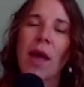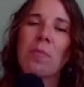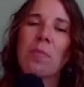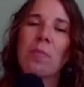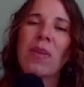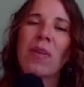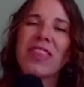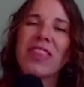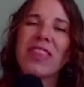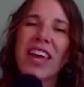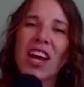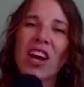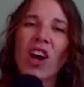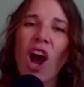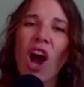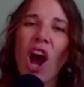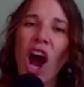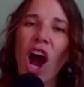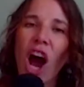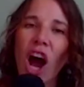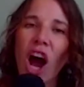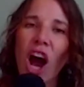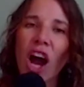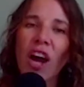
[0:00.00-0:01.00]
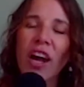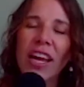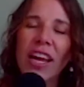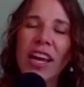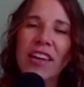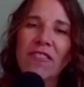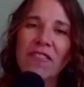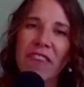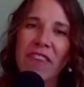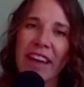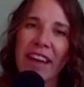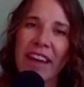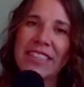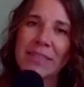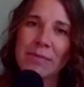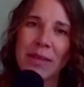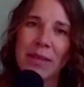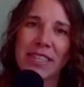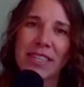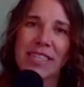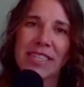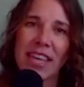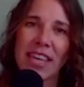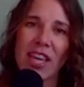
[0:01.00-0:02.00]
But there are
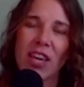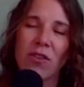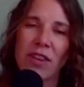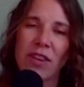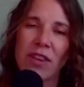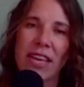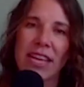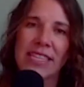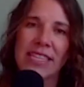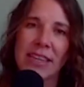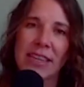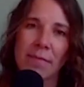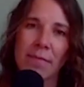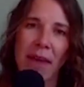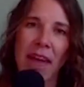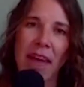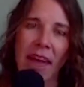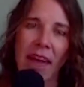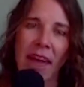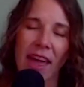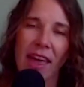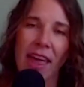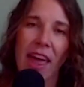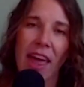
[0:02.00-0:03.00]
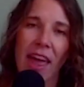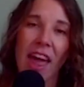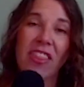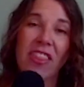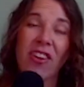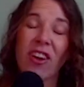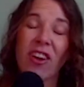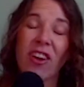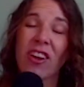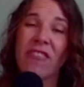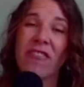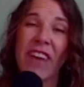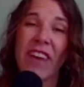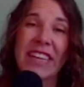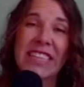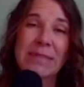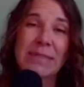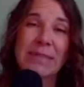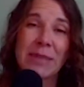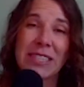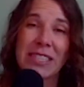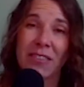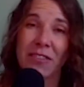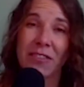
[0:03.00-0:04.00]
investments that you need to make. There are
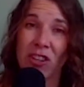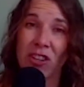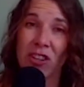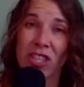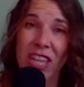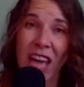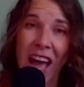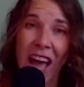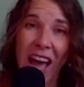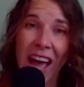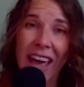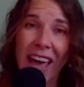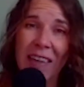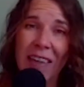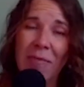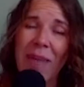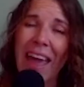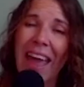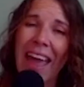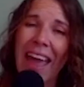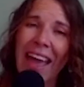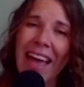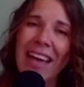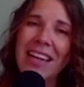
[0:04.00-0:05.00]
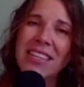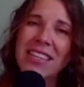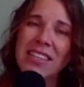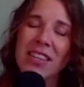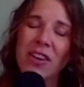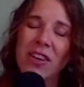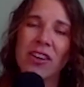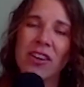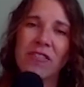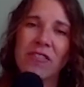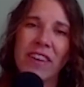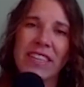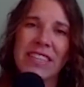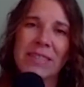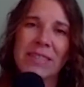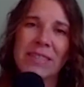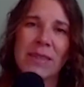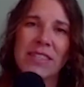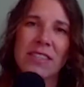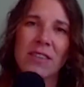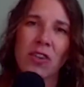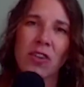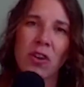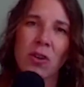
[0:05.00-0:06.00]
investments of your time, and there are
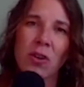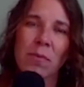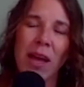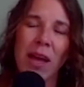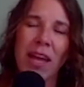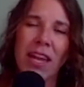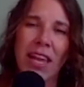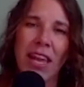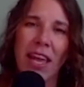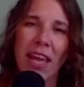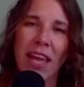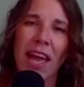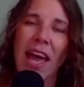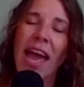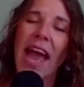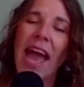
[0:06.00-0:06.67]
investments of your money.